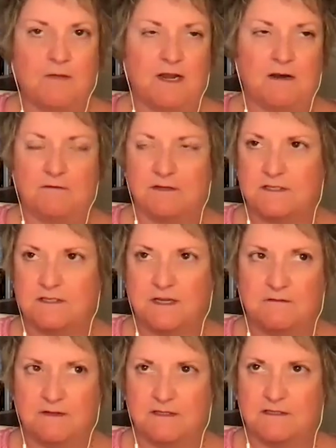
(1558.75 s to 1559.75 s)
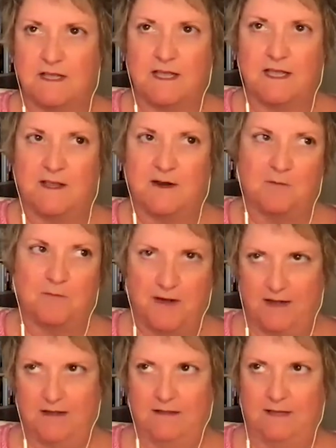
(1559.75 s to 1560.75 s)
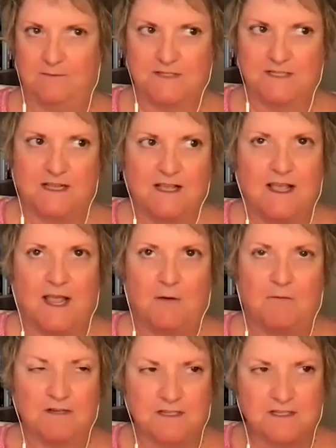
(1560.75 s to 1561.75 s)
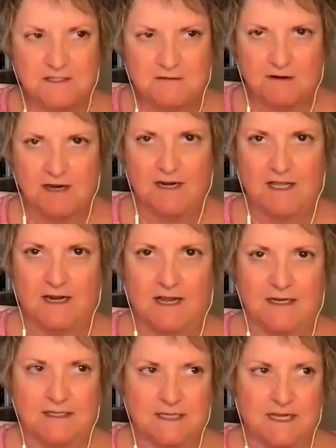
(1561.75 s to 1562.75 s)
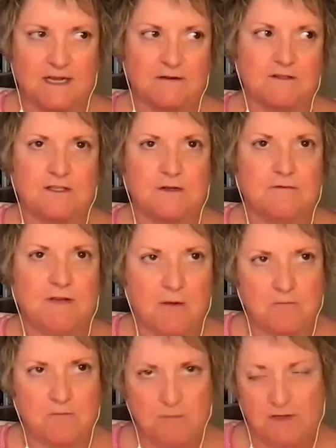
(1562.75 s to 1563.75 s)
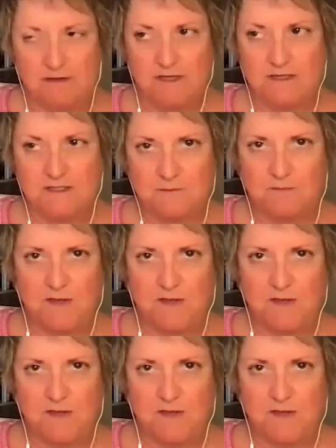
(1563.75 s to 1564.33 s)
I mean, it was like an apocalypse, and we're just trying to get out of town. So you've got millions